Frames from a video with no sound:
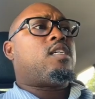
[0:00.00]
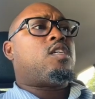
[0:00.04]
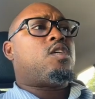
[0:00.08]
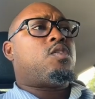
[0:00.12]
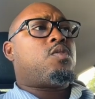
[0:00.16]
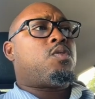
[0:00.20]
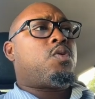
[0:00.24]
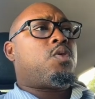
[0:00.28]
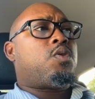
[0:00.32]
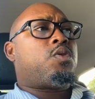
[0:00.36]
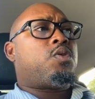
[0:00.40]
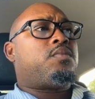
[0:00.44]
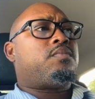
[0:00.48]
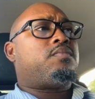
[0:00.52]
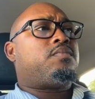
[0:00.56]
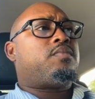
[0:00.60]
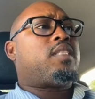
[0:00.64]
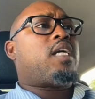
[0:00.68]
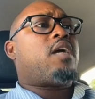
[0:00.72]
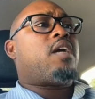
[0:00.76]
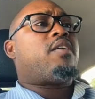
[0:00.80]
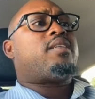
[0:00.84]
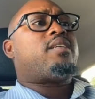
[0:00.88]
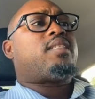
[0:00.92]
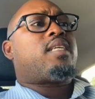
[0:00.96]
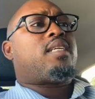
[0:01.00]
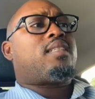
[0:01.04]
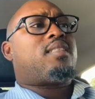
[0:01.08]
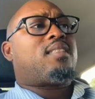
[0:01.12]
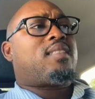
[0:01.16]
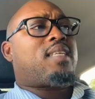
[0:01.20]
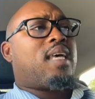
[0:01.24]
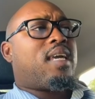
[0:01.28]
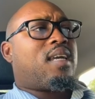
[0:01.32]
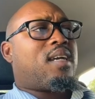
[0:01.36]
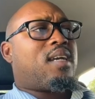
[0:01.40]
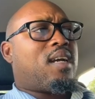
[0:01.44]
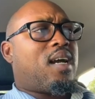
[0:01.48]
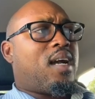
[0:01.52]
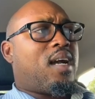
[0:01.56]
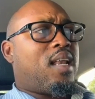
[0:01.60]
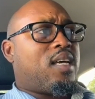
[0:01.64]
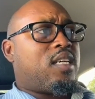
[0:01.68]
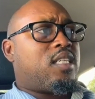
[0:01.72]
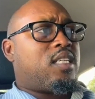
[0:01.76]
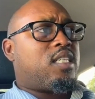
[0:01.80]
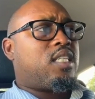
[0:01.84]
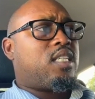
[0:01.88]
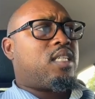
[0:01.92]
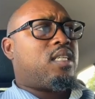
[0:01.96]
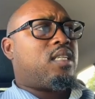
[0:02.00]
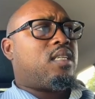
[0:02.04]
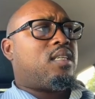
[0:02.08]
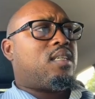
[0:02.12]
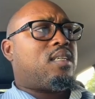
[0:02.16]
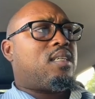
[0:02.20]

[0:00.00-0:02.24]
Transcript: now? There is a psychology